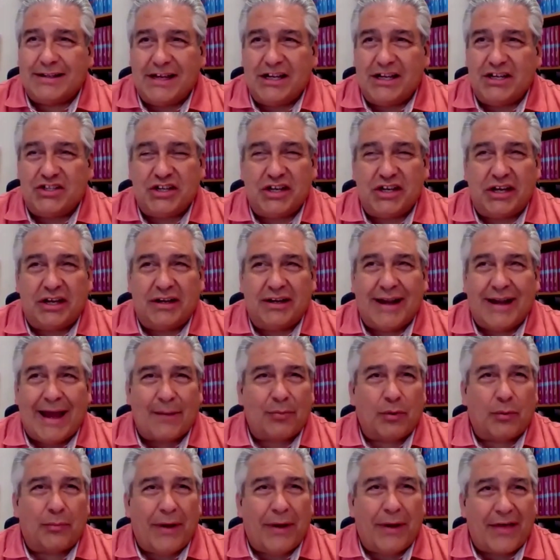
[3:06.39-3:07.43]
teaching
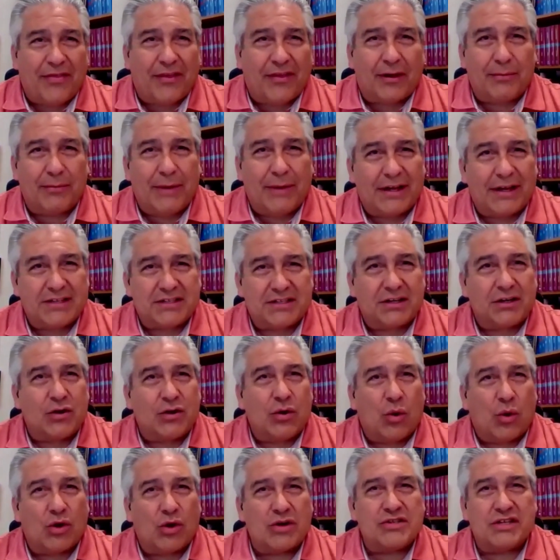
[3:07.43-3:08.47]
Naprapathic medicine
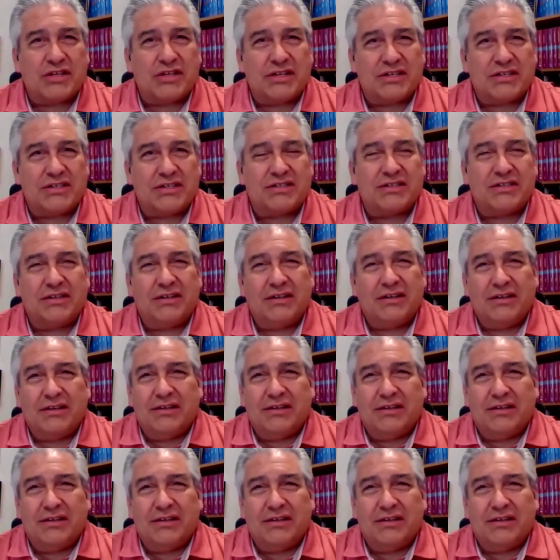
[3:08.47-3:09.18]
courses